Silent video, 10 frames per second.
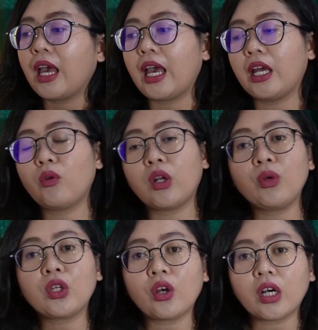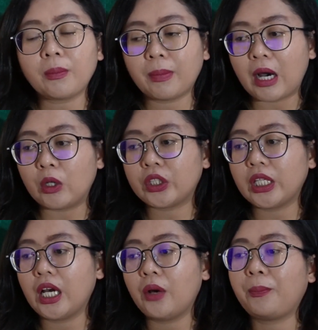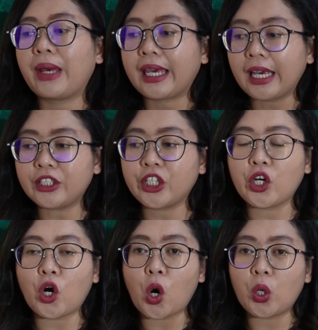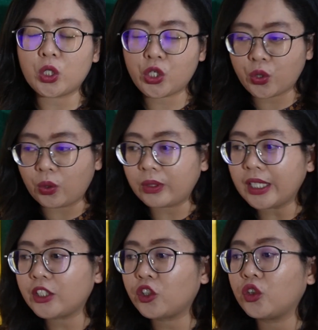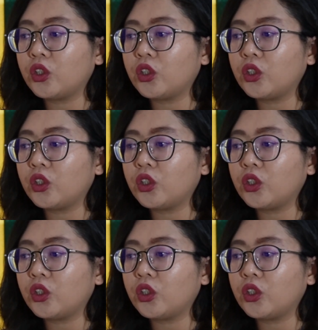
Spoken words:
And when we talk about packaging or storage,